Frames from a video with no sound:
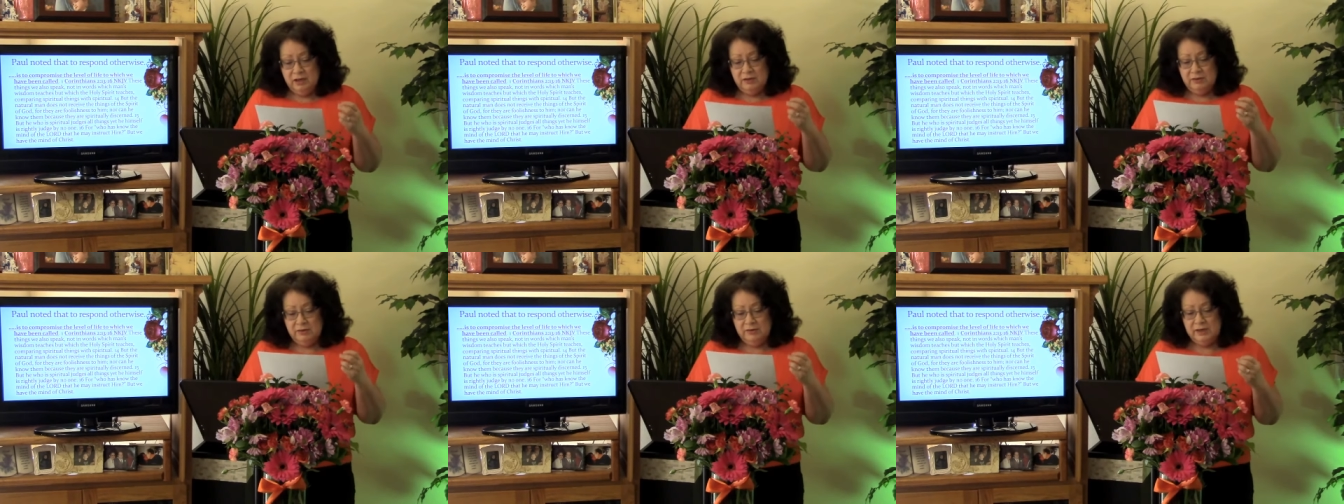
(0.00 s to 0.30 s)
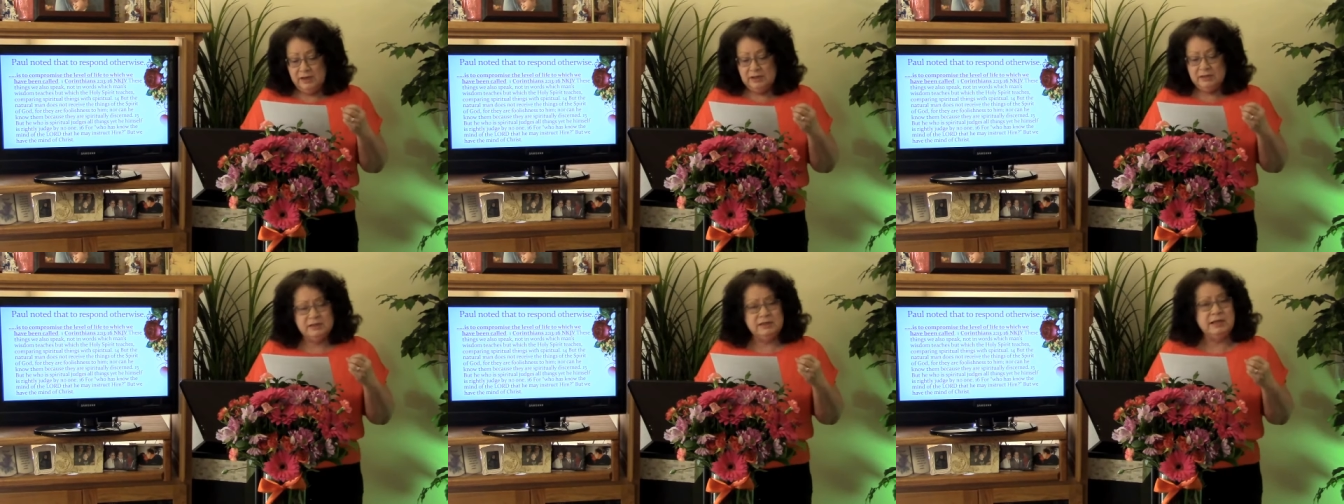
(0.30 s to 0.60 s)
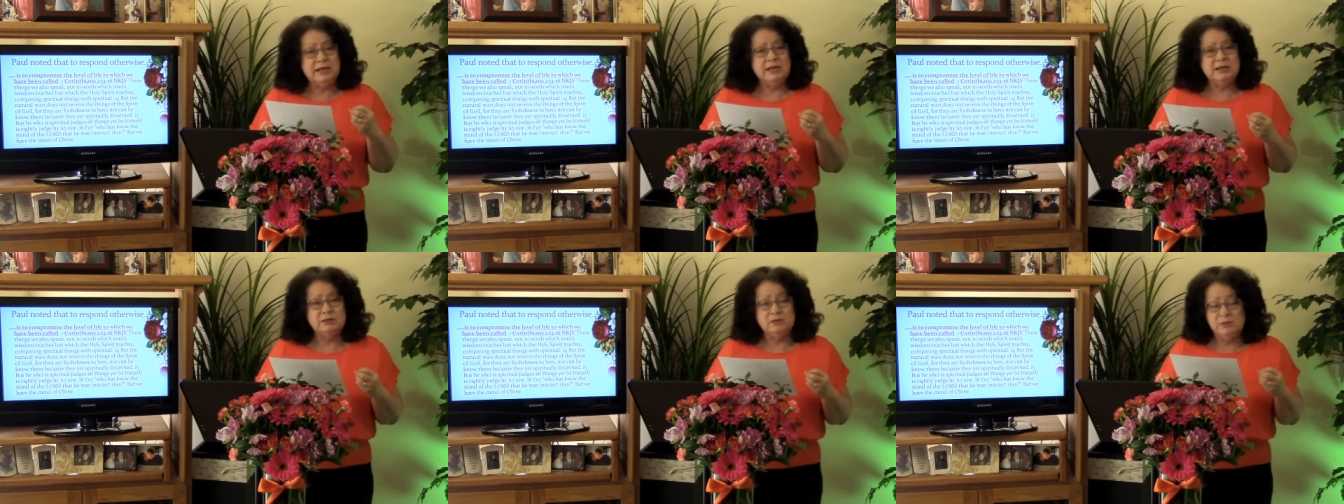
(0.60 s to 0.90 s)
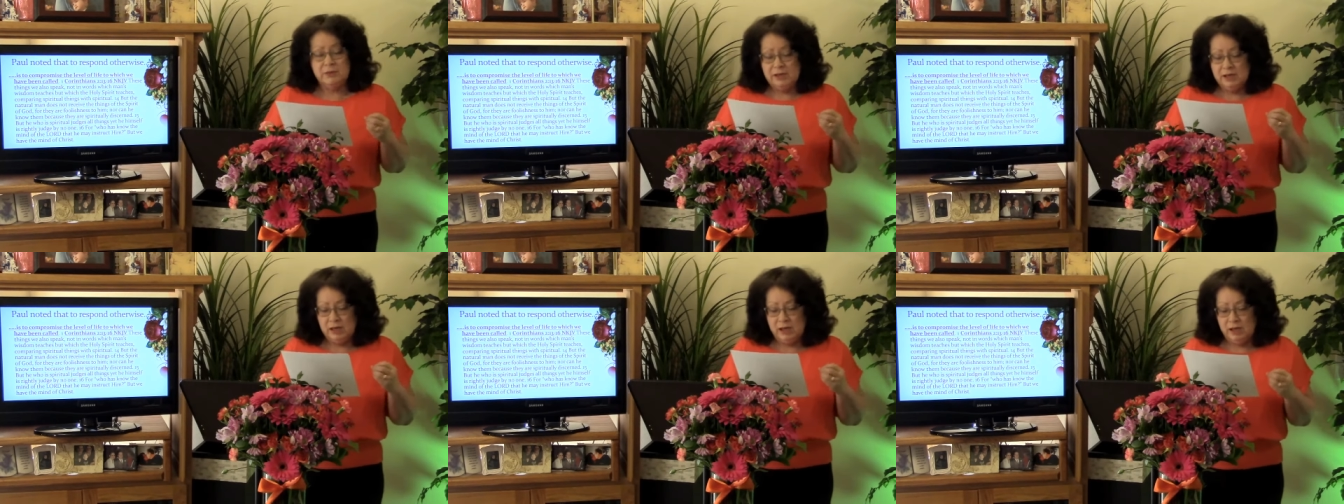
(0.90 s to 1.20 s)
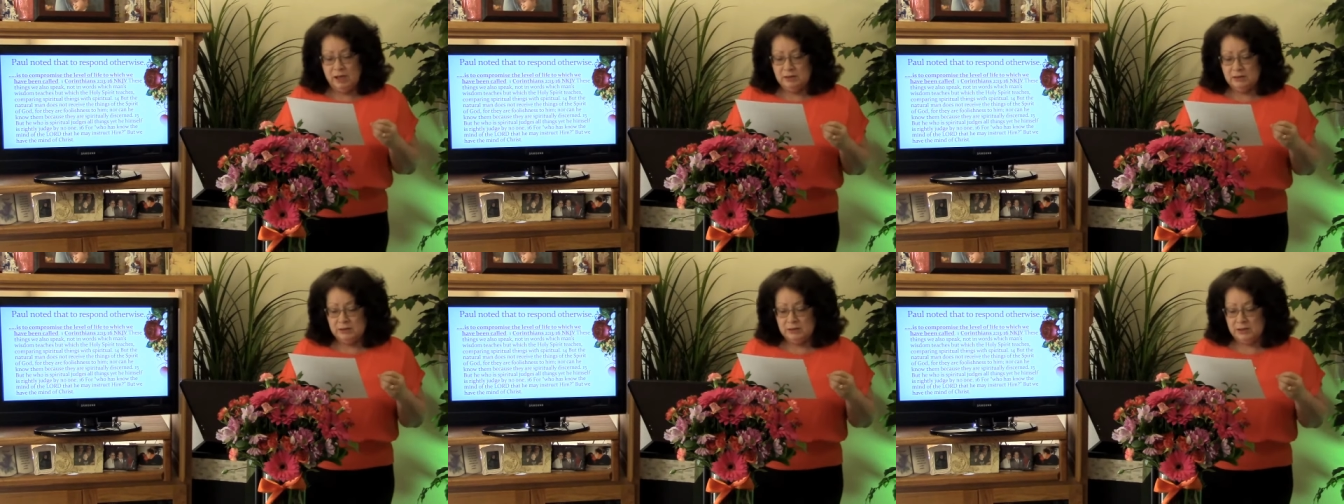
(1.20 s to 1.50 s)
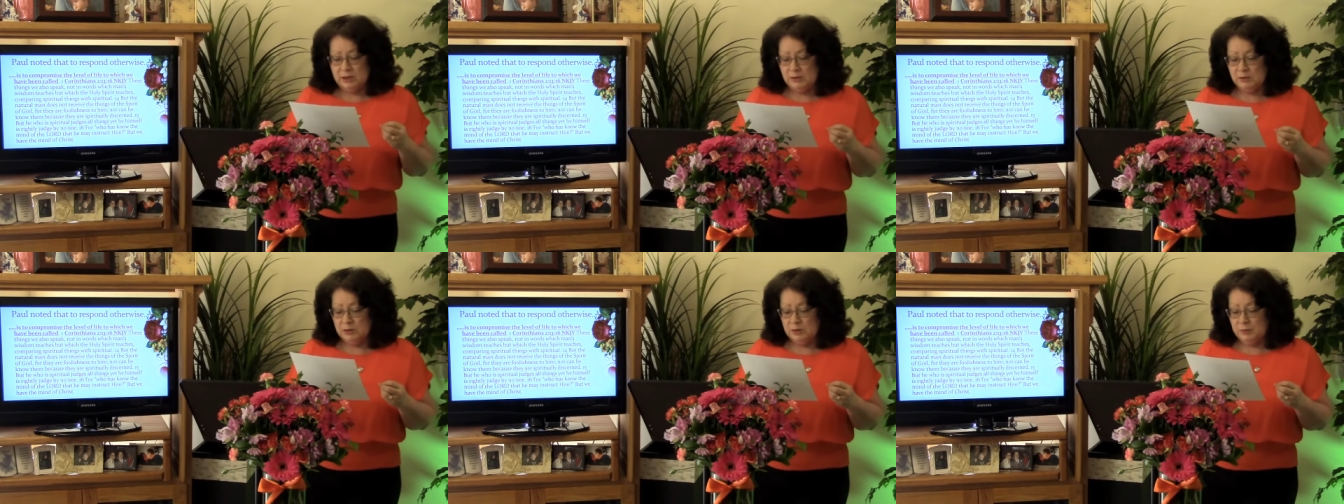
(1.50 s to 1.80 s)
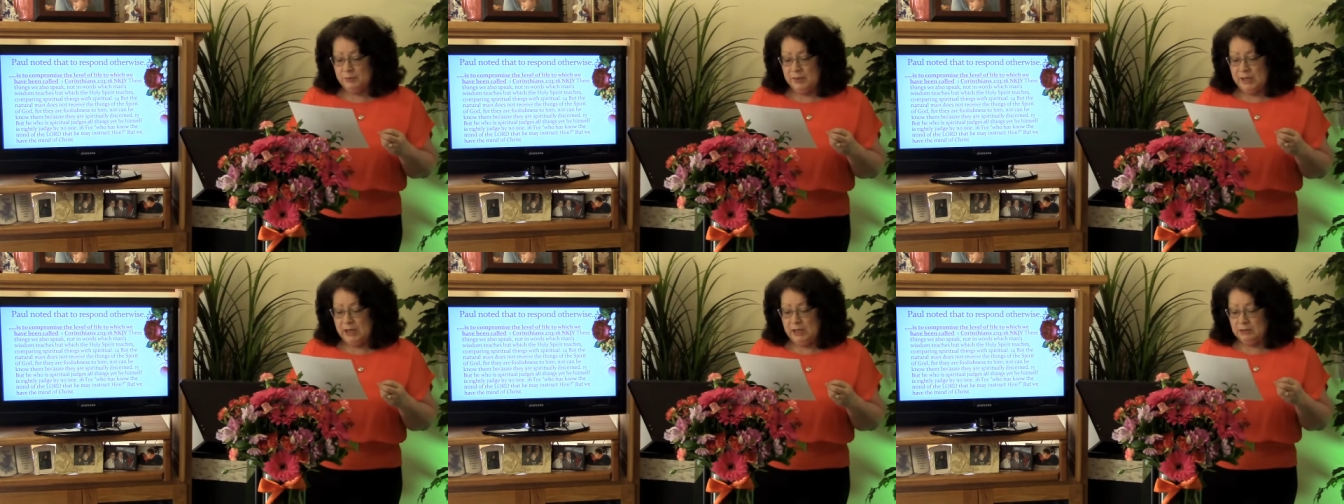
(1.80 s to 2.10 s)
These things we also
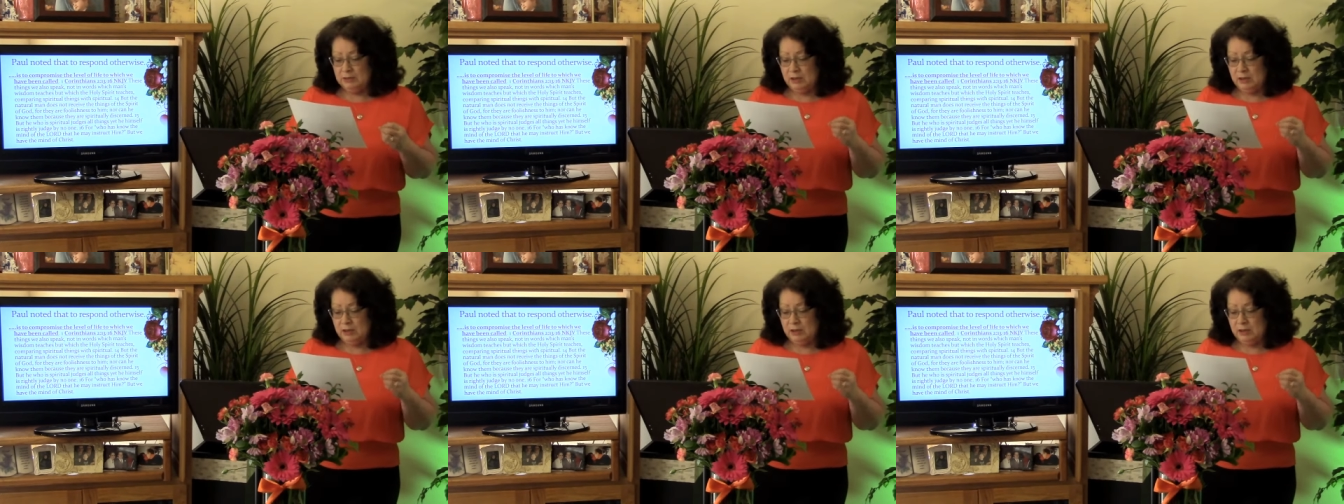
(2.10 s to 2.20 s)
speak,